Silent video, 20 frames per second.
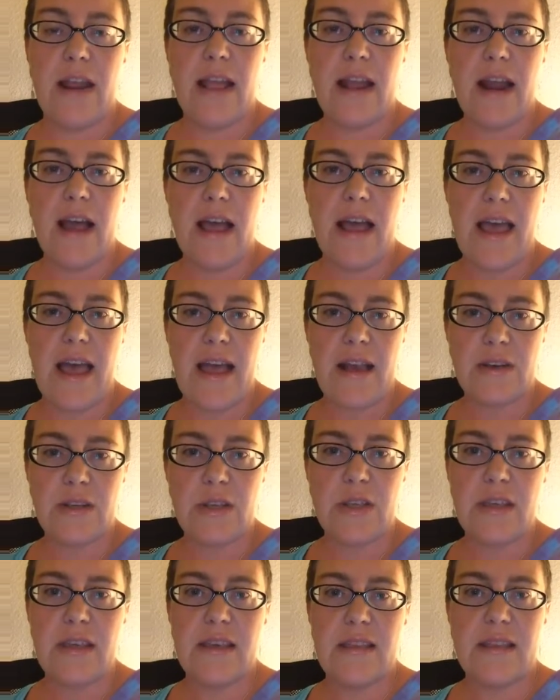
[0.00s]
And I
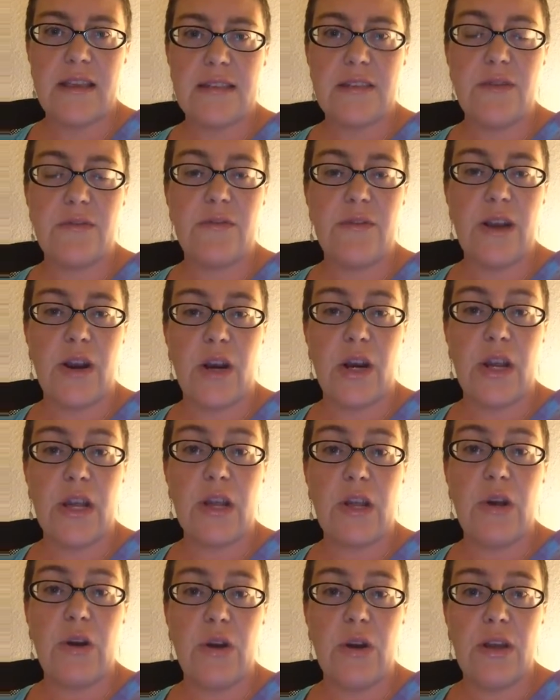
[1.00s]
actually think that's a very
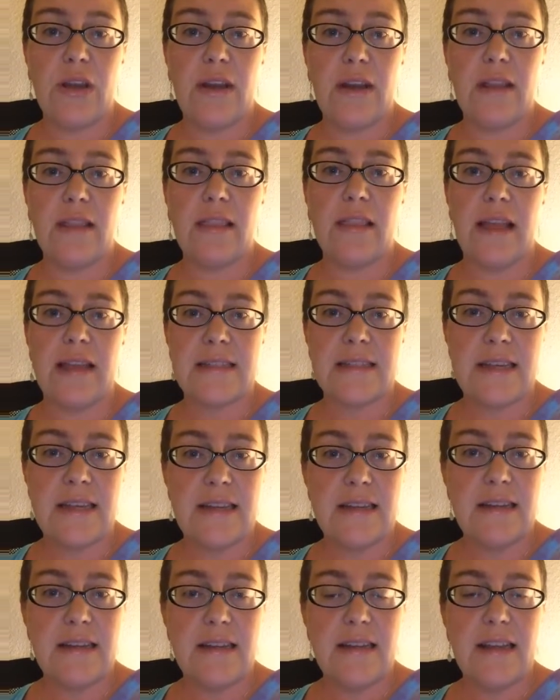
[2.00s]
good
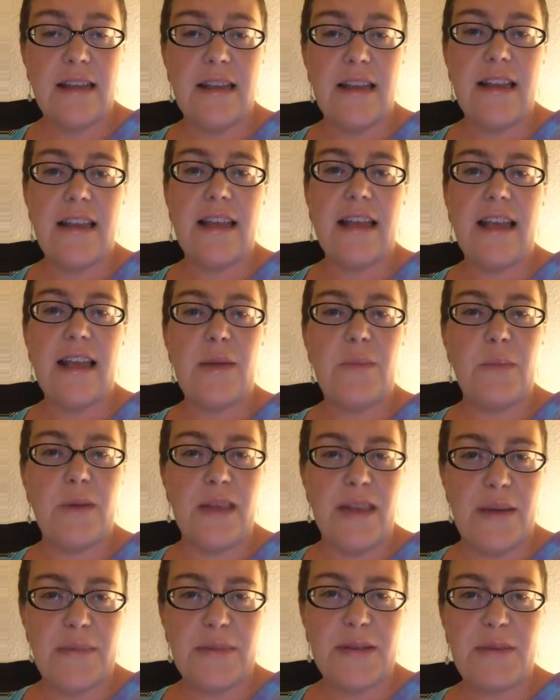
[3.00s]
lesson in
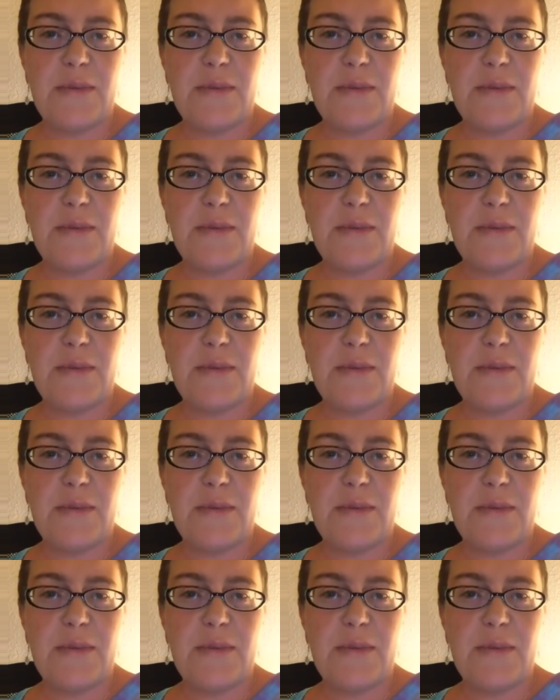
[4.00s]
being able to